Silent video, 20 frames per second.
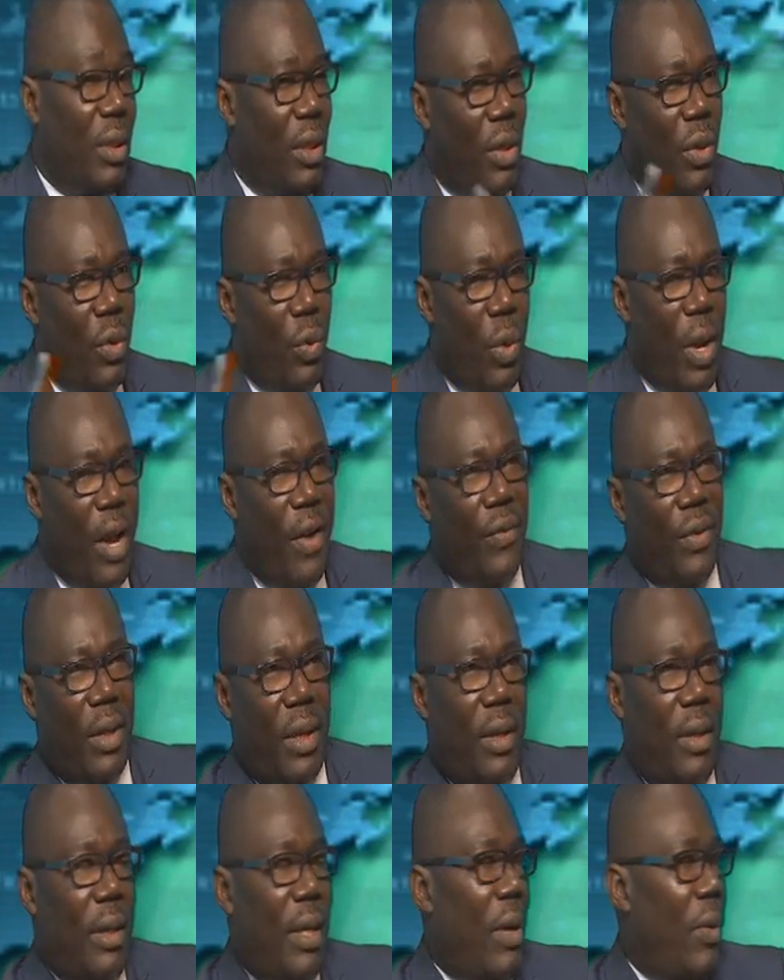We're having
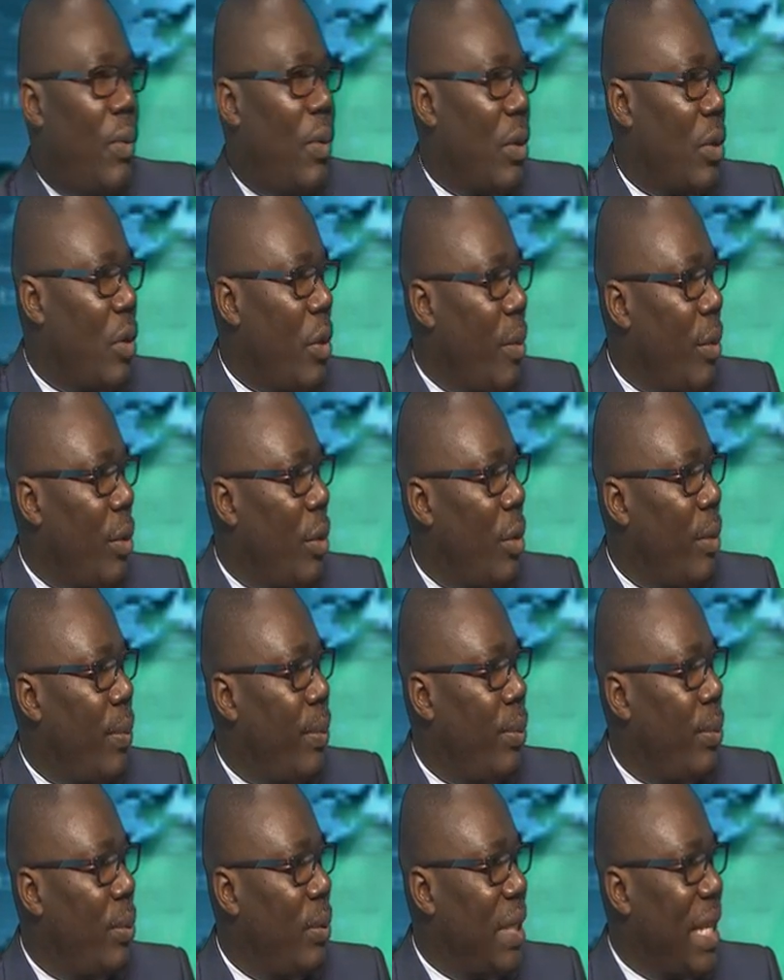another one coming up
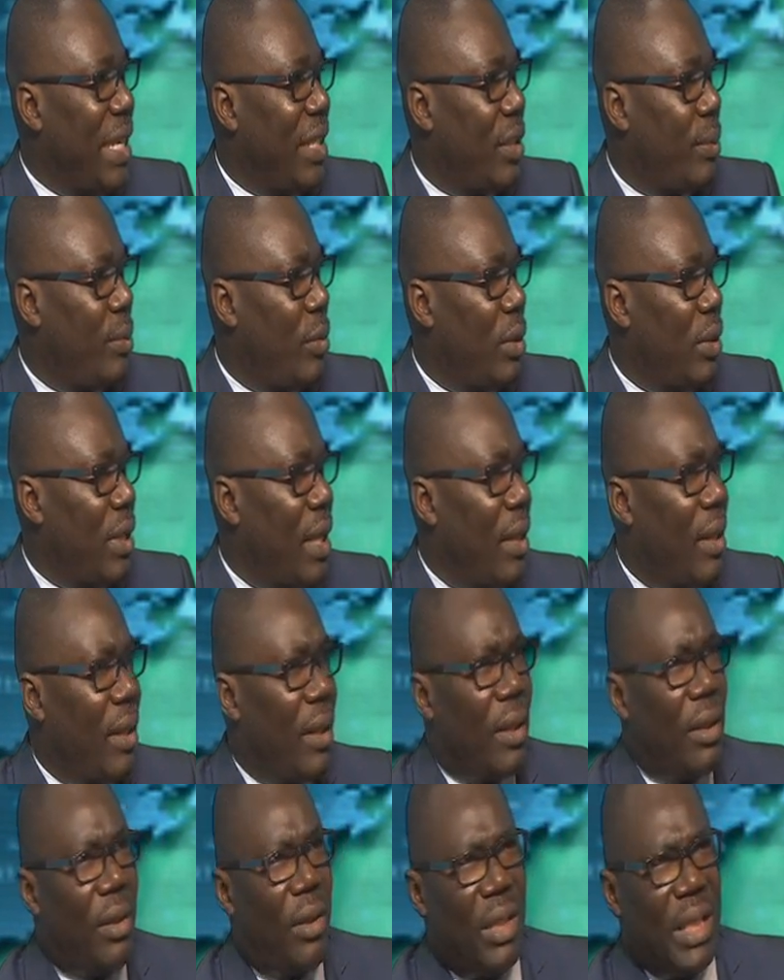next month, I
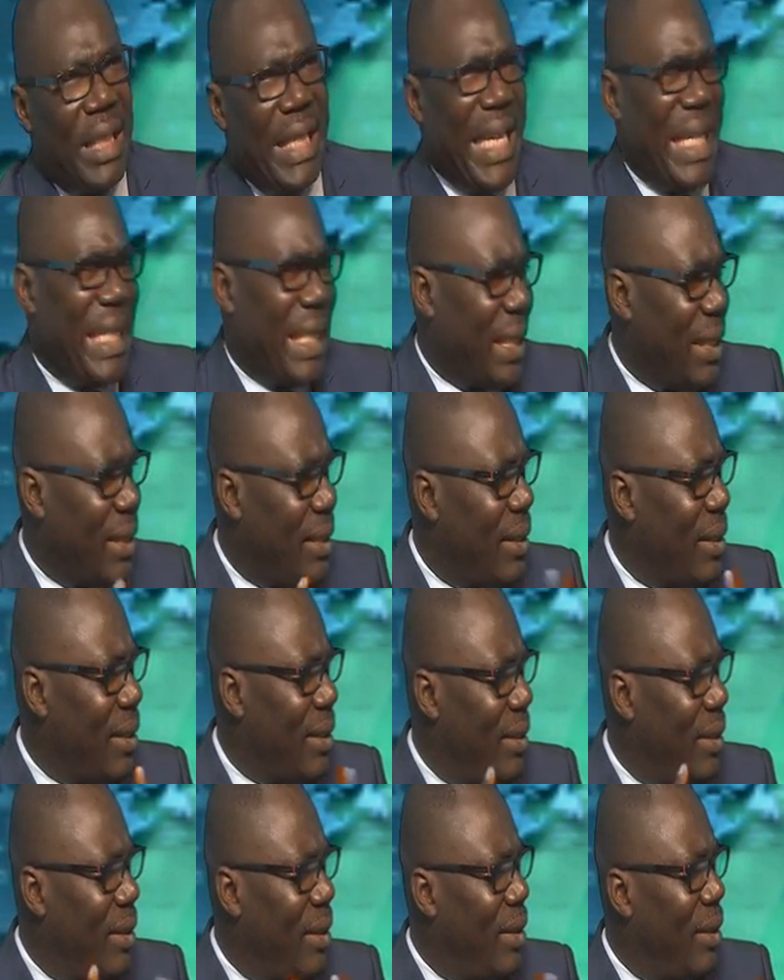think, on the 18th.
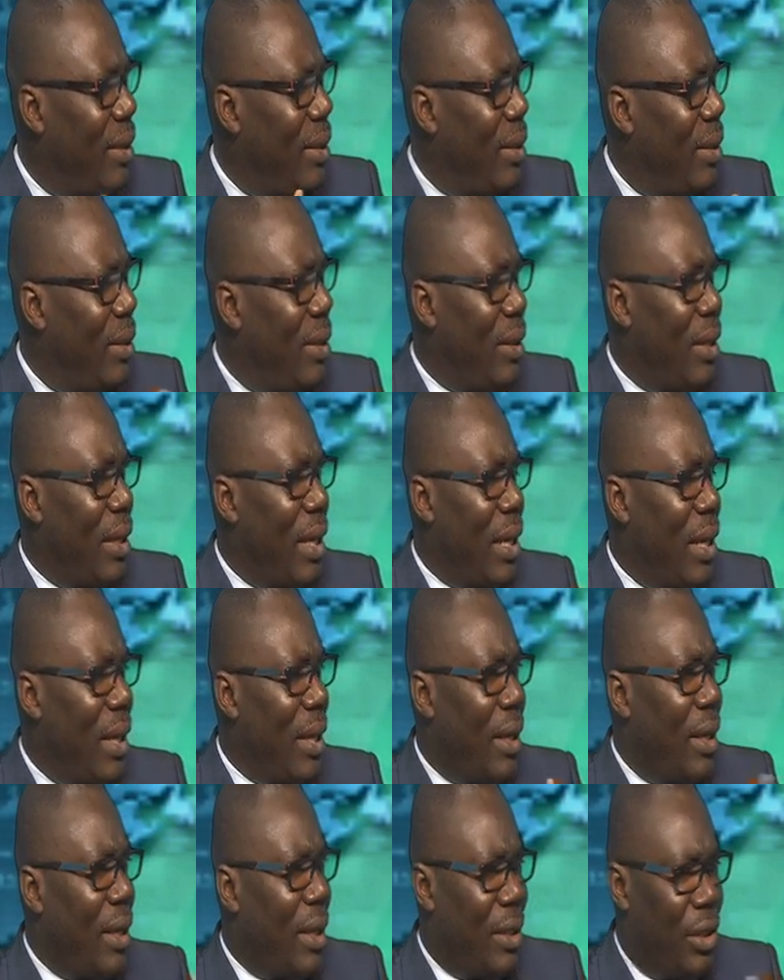Where?
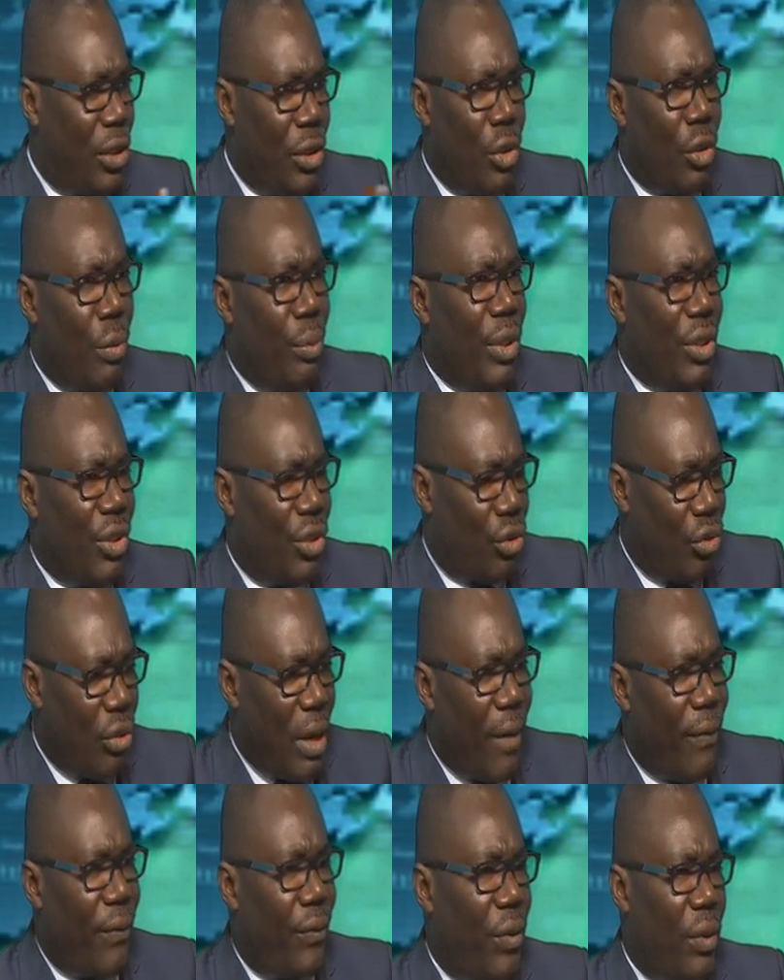Uh, it's going to be in
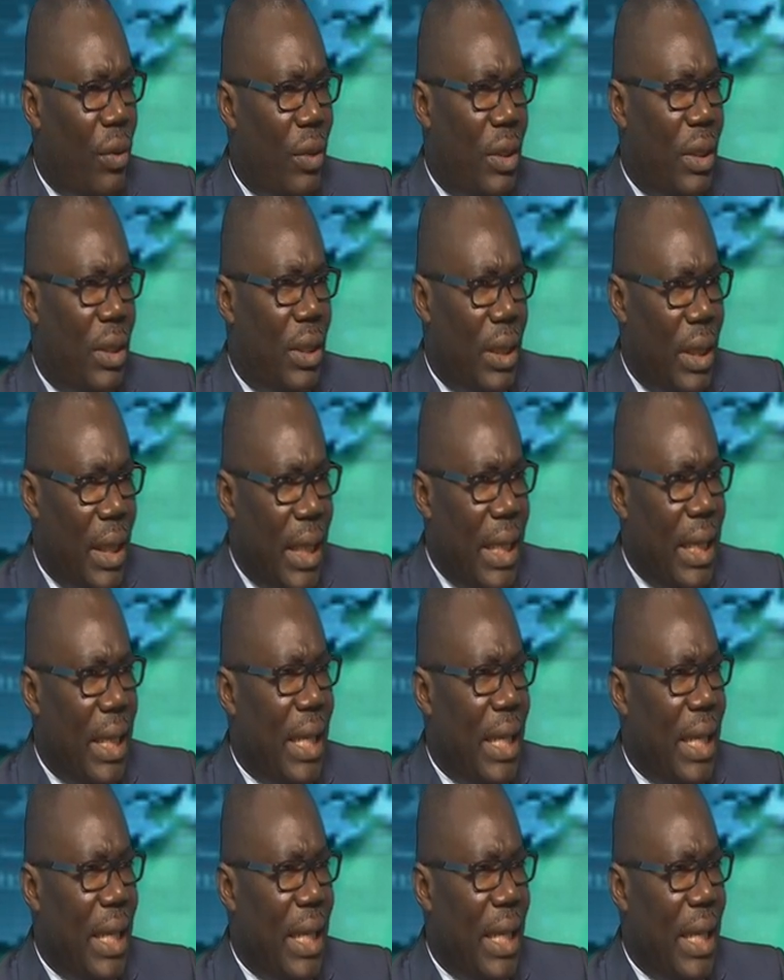Stratford, eh, Stratford,